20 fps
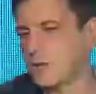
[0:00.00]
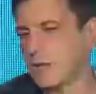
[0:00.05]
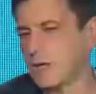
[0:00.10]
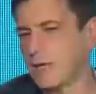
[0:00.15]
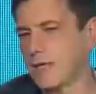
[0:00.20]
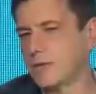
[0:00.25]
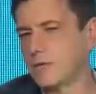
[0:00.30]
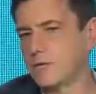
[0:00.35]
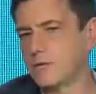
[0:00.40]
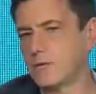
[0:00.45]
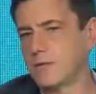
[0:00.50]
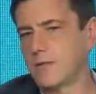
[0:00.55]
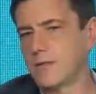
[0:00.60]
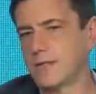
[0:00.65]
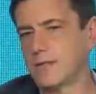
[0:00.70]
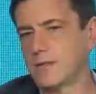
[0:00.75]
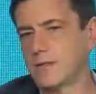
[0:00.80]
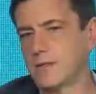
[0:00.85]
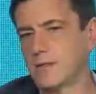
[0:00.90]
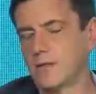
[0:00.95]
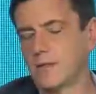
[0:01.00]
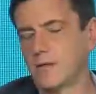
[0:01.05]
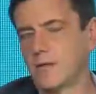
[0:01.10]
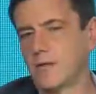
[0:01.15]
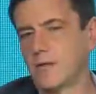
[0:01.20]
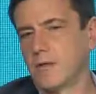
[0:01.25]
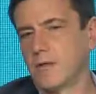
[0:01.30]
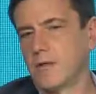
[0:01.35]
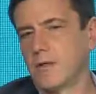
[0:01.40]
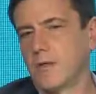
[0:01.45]
I would rather
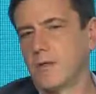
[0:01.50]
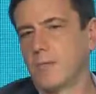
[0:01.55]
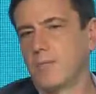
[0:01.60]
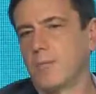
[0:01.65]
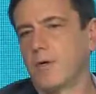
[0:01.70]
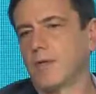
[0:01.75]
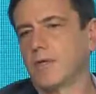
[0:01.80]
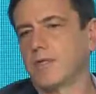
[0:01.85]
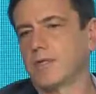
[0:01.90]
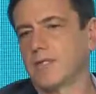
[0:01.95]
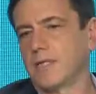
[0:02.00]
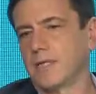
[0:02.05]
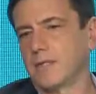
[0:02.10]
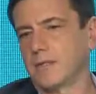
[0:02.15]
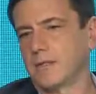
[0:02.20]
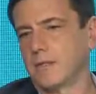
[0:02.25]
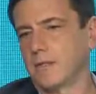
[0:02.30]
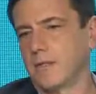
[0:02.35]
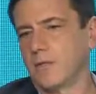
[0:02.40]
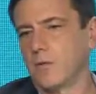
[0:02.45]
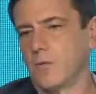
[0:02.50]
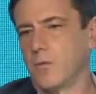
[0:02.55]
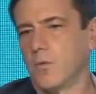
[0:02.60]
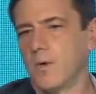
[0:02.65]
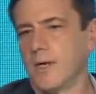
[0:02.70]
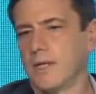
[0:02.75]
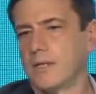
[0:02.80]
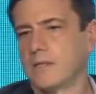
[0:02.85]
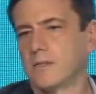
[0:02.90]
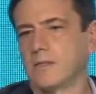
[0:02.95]
point at
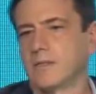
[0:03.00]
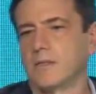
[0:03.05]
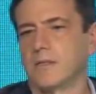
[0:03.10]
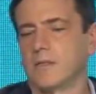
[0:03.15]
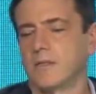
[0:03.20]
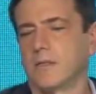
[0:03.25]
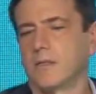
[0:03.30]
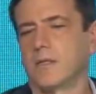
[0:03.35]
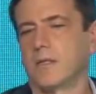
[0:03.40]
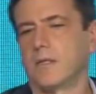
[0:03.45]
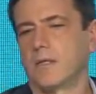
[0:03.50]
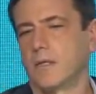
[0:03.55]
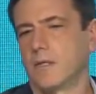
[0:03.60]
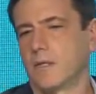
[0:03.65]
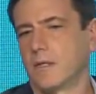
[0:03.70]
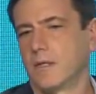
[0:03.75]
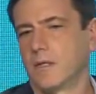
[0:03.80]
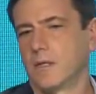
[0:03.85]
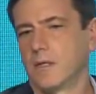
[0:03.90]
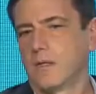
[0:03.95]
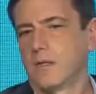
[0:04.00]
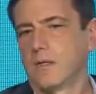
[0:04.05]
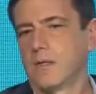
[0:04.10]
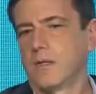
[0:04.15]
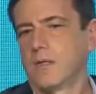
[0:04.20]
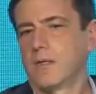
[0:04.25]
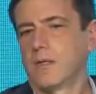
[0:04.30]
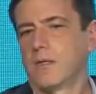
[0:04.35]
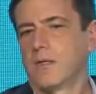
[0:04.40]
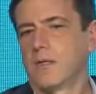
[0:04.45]
one single
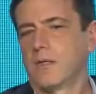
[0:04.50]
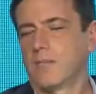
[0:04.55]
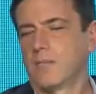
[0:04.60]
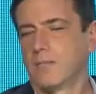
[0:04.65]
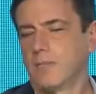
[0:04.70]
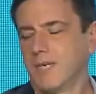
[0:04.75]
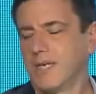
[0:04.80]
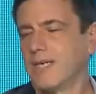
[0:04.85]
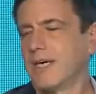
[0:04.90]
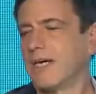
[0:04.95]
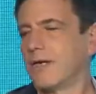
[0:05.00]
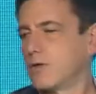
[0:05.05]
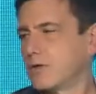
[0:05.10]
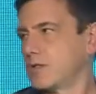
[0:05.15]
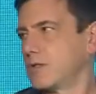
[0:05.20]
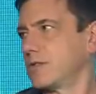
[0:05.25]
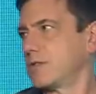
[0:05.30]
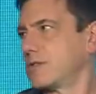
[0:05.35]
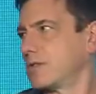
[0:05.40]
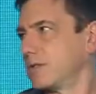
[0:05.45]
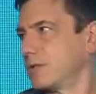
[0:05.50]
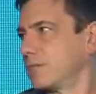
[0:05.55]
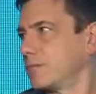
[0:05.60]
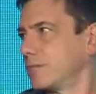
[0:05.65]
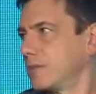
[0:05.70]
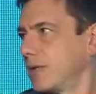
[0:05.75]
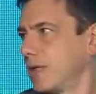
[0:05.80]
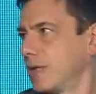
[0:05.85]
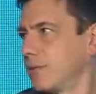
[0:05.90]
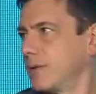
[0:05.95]
big ecosystem.
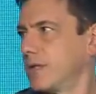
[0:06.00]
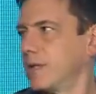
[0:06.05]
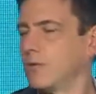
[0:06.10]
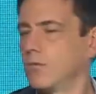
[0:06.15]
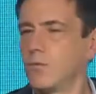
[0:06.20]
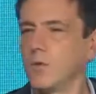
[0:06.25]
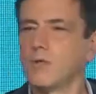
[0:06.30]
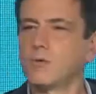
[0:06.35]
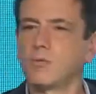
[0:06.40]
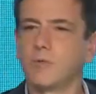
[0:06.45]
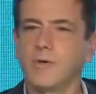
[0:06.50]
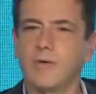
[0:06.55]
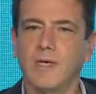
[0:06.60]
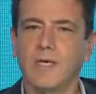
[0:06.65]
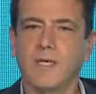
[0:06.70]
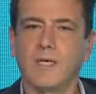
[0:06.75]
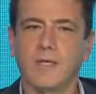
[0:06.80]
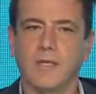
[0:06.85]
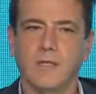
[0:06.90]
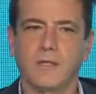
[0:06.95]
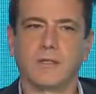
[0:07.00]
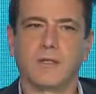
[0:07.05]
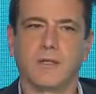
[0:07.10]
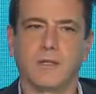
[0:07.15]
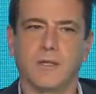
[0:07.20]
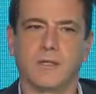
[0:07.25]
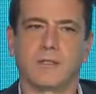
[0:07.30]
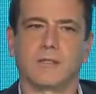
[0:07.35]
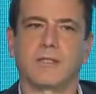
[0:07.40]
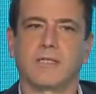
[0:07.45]
What we really need
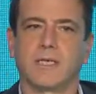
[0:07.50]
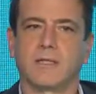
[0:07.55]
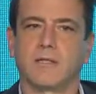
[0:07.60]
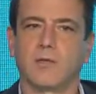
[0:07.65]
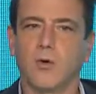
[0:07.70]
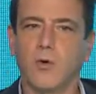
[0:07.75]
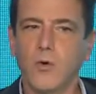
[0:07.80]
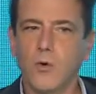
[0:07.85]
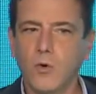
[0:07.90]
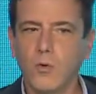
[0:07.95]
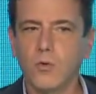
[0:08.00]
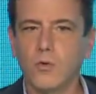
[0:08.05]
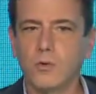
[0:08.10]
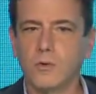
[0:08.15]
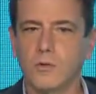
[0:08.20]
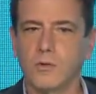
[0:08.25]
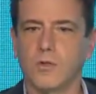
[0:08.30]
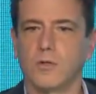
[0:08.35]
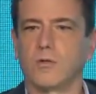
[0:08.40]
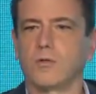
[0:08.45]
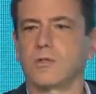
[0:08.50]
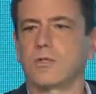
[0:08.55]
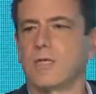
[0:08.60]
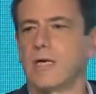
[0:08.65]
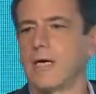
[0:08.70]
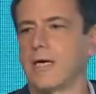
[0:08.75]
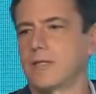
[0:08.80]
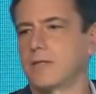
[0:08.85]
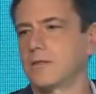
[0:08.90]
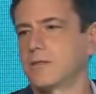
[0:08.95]
is that all those
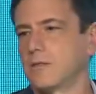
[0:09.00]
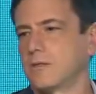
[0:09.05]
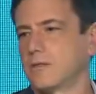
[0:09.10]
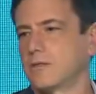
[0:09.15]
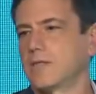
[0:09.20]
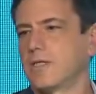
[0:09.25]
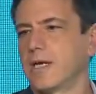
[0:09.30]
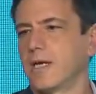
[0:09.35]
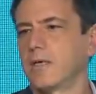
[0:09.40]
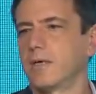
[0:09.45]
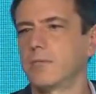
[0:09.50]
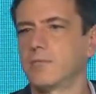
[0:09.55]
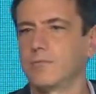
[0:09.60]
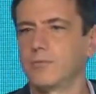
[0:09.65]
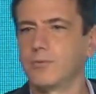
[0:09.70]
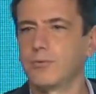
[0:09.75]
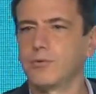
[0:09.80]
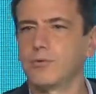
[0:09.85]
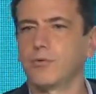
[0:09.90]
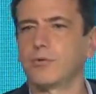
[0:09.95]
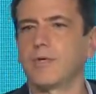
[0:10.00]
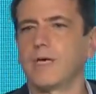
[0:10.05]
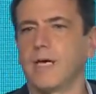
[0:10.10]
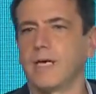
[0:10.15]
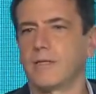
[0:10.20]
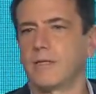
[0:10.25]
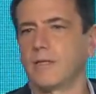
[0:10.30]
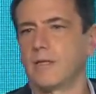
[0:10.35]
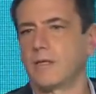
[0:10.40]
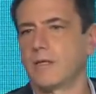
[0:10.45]
actors, they put
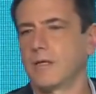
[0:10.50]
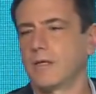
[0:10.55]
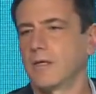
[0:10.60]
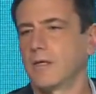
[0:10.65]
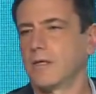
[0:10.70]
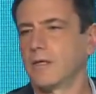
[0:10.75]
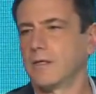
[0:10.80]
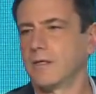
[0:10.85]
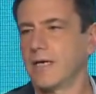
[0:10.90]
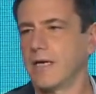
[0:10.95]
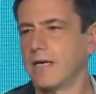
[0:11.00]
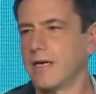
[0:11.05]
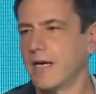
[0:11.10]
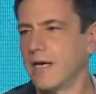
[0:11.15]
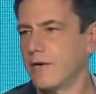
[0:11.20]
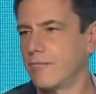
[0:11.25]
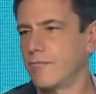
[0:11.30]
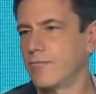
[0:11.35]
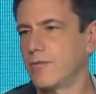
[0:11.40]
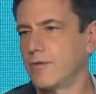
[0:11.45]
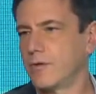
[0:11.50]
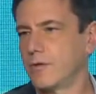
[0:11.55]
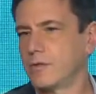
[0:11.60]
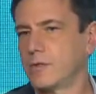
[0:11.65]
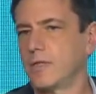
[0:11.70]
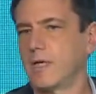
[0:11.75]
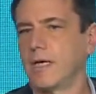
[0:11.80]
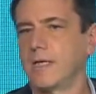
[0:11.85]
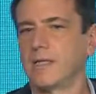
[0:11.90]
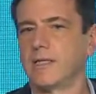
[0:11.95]
together their efforts
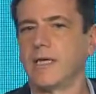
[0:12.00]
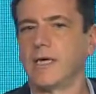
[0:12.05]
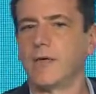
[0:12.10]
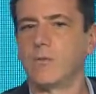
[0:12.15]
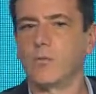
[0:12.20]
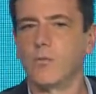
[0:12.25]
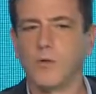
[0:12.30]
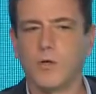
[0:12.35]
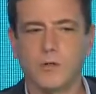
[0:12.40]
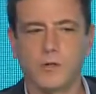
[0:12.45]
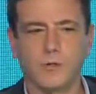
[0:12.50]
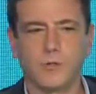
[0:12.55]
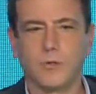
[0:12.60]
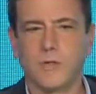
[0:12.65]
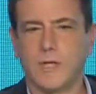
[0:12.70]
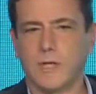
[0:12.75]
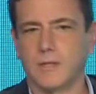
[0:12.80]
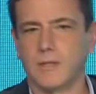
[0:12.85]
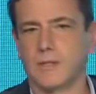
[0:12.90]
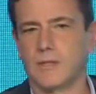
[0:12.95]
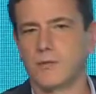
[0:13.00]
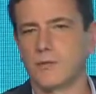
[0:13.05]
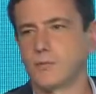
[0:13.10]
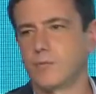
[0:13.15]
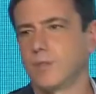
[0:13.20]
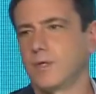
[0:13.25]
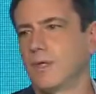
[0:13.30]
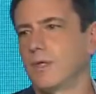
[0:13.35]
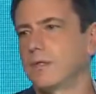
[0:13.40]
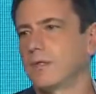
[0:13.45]
and they work together to
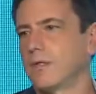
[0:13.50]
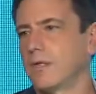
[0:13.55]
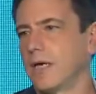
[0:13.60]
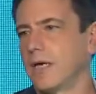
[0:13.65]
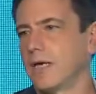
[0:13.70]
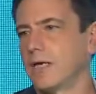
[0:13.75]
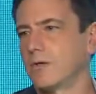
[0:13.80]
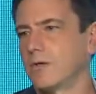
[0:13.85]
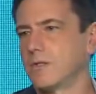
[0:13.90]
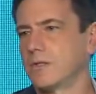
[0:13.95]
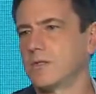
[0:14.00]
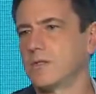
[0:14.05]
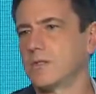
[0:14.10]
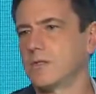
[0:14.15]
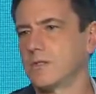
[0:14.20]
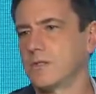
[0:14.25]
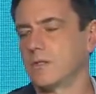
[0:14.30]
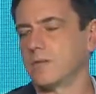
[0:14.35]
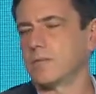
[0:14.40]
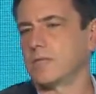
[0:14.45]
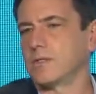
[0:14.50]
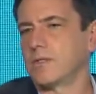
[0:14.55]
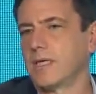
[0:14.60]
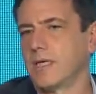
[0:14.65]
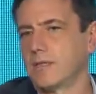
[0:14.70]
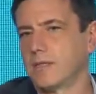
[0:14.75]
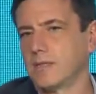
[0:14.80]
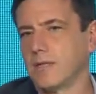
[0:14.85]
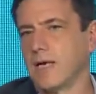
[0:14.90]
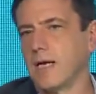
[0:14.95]
build ecosystems
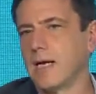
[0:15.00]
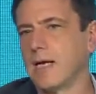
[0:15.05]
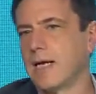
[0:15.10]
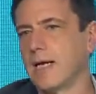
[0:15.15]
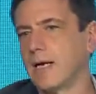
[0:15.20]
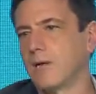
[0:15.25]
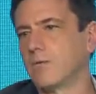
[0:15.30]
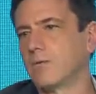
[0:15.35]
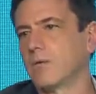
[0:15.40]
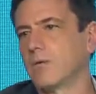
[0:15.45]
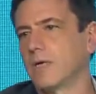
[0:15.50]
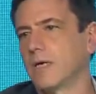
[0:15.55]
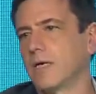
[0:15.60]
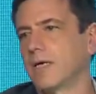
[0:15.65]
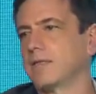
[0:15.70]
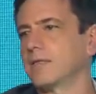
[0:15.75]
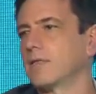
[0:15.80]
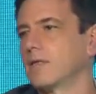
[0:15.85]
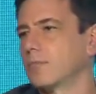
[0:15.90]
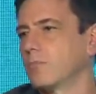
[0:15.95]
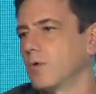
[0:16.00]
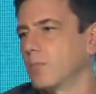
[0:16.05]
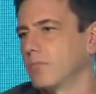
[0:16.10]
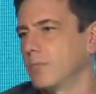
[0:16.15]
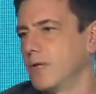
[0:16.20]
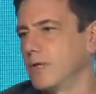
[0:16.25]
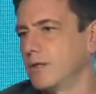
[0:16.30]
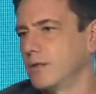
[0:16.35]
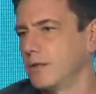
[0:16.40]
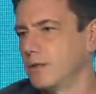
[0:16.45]
that allow electric
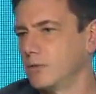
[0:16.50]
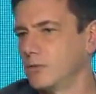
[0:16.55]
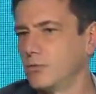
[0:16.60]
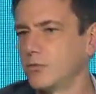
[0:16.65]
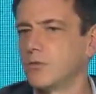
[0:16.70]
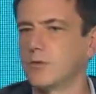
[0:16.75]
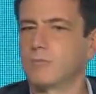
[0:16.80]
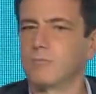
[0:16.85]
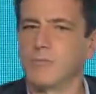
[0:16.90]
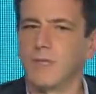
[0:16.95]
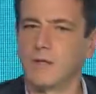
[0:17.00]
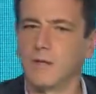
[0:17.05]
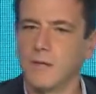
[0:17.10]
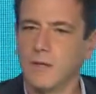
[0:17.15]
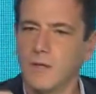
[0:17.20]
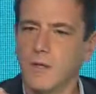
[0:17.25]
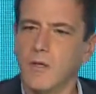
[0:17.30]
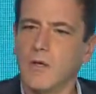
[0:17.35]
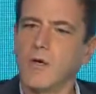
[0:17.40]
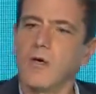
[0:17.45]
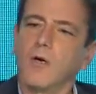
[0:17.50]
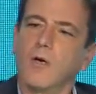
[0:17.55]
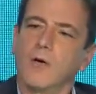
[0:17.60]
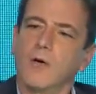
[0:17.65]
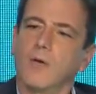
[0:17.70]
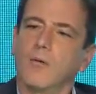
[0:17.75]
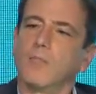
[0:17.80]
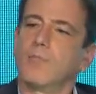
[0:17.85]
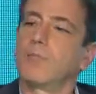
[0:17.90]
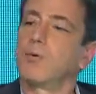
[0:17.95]
mobility to be
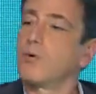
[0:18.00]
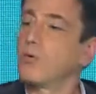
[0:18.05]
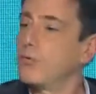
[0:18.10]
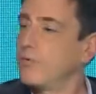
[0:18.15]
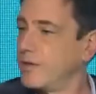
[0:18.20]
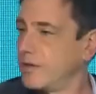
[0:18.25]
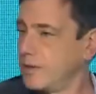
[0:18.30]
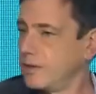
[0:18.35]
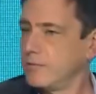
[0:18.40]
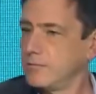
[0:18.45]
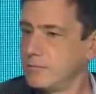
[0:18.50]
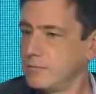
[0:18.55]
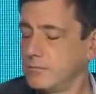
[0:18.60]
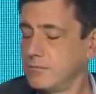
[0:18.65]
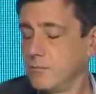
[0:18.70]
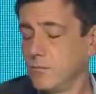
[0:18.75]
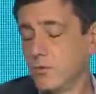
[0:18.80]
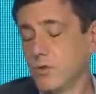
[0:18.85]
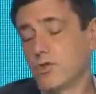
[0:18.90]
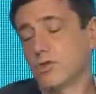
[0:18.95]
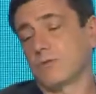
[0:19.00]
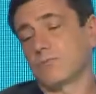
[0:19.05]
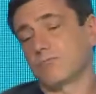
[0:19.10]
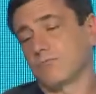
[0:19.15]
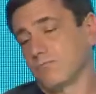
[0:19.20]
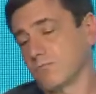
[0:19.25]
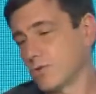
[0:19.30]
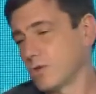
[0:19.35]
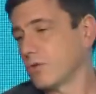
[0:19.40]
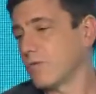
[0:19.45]
proven, which
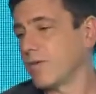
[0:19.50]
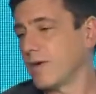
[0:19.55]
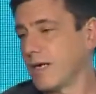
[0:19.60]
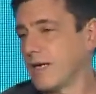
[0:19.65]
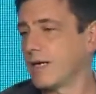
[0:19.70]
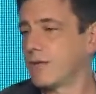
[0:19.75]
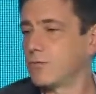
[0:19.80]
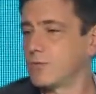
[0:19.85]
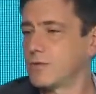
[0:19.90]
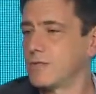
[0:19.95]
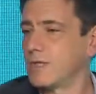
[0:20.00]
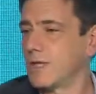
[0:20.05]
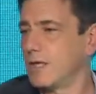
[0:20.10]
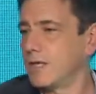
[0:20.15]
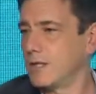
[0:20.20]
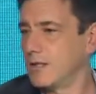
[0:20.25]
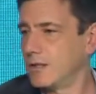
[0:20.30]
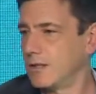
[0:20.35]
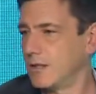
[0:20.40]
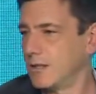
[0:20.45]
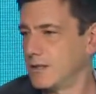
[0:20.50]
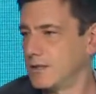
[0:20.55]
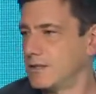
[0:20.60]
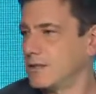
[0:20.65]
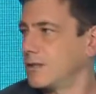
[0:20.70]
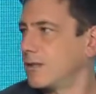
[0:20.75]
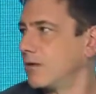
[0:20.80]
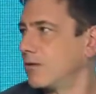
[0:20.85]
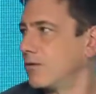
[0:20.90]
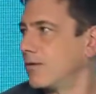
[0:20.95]
so far I would say
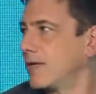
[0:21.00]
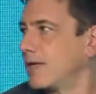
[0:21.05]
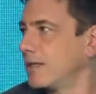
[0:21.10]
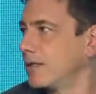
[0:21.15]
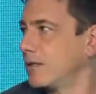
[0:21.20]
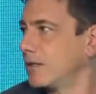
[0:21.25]
is already,